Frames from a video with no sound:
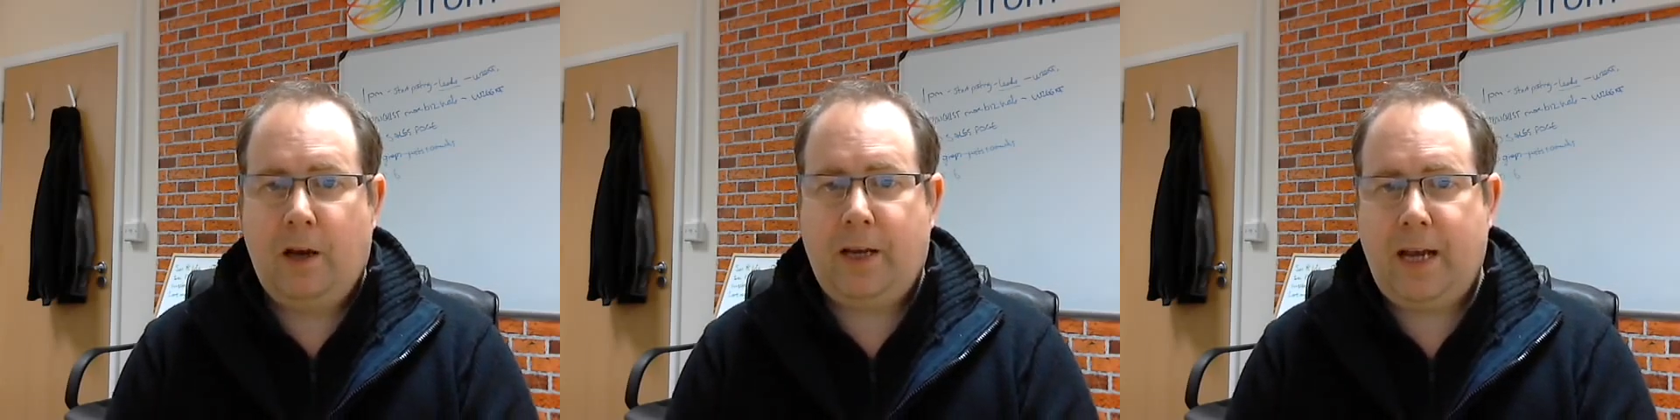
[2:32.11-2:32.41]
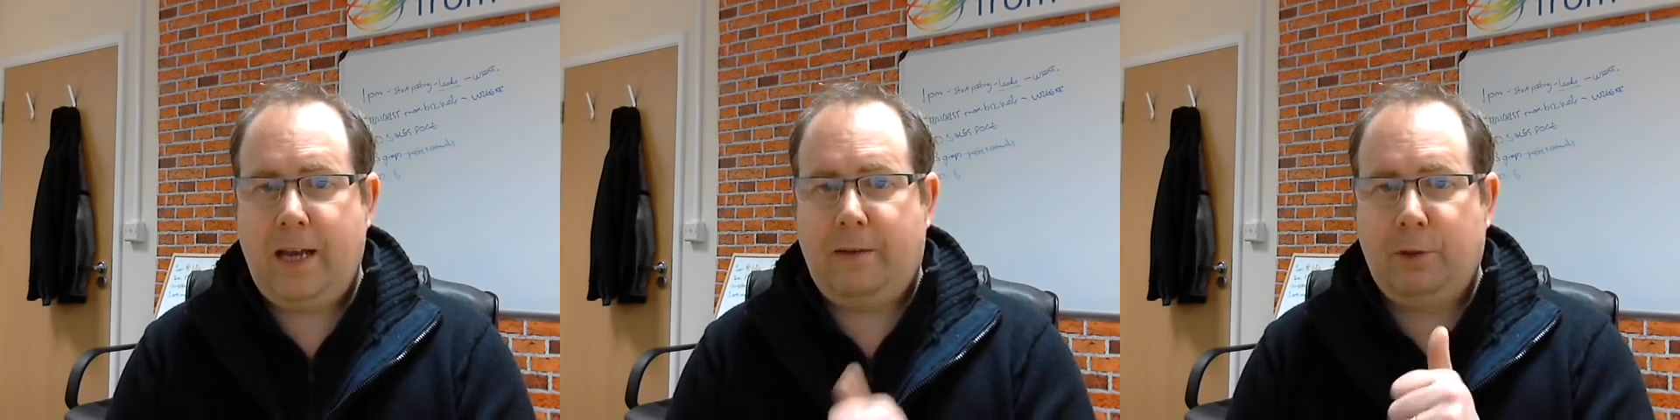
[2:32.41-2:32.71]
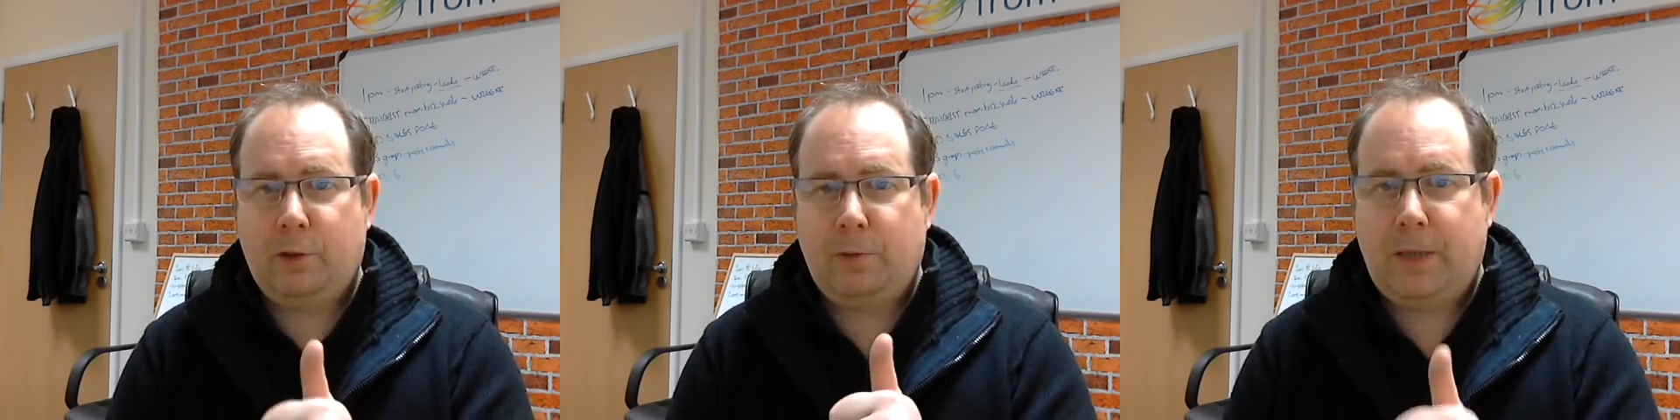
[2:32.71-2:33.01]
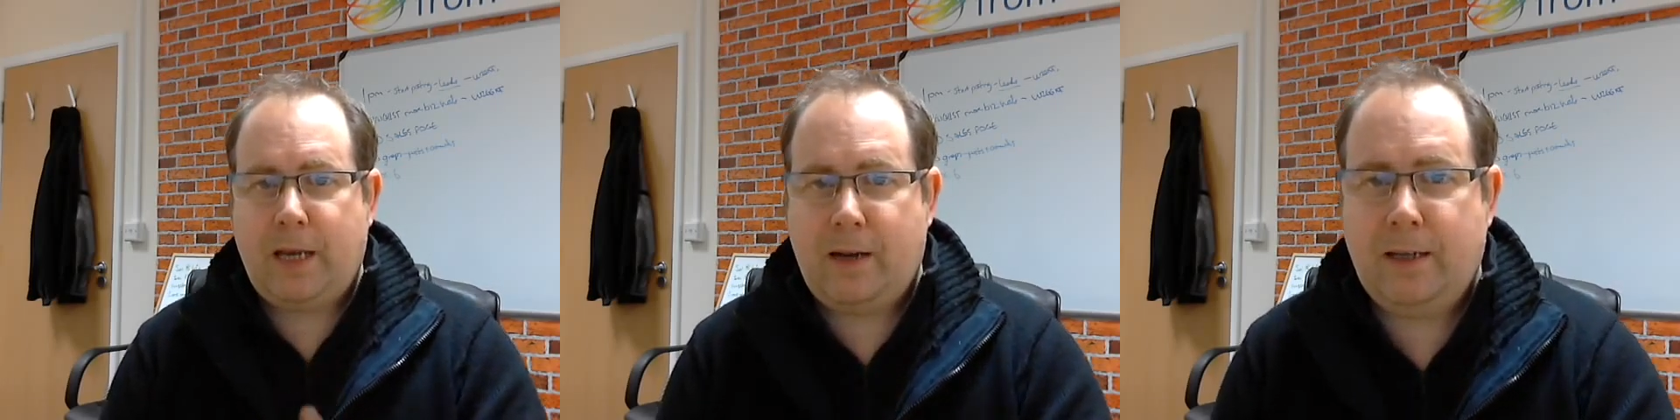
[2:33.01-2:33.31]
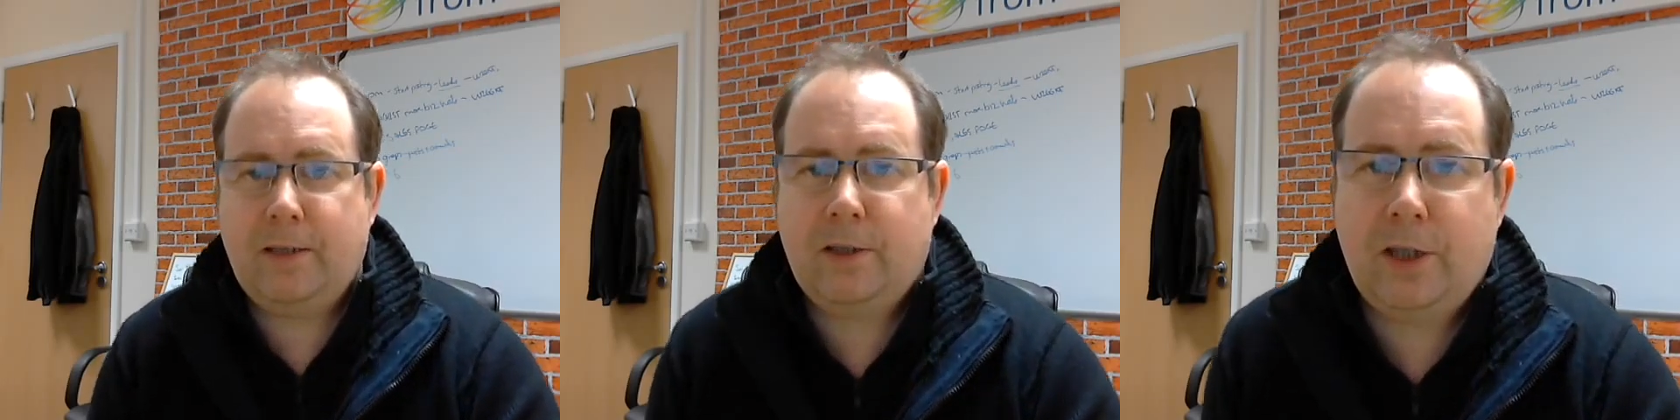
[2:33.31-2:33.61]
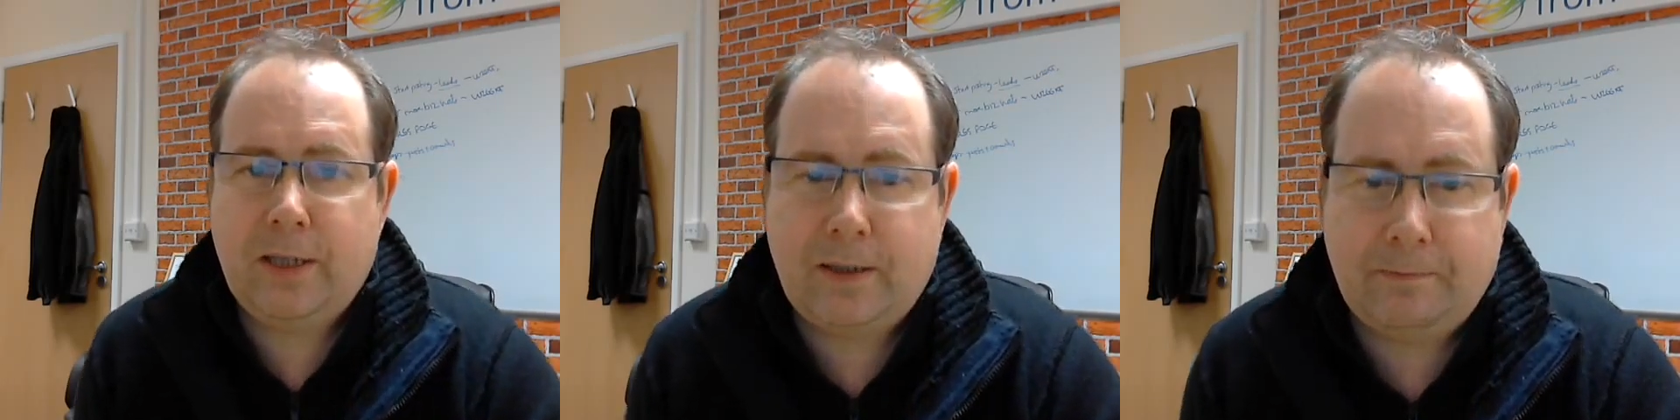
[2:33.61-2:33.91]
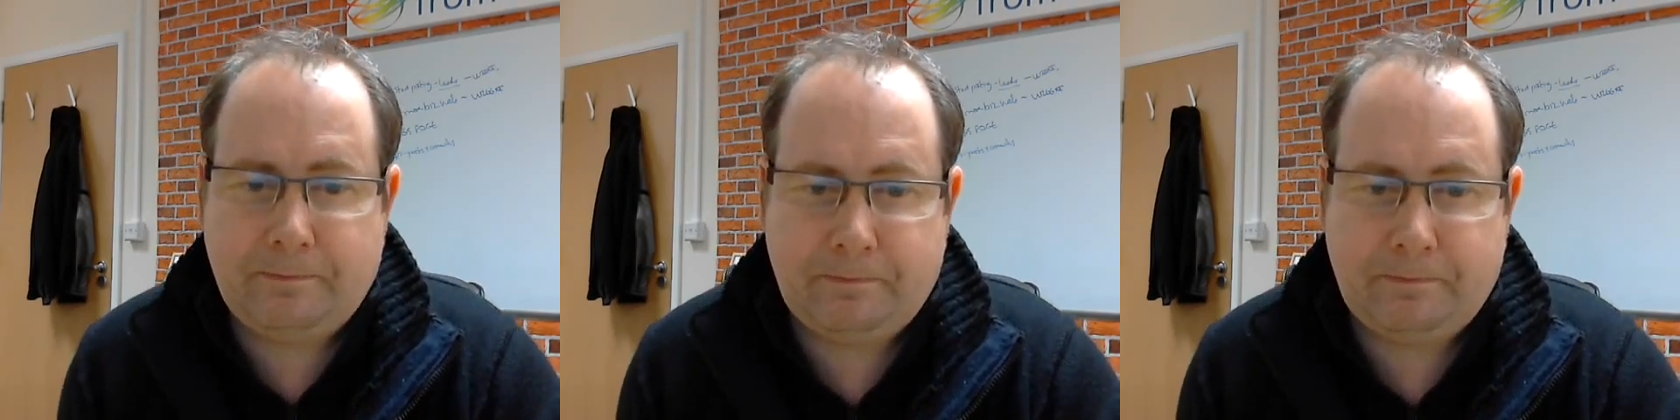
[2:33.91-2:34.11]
Okay, have an awesome day, guys. Cheers.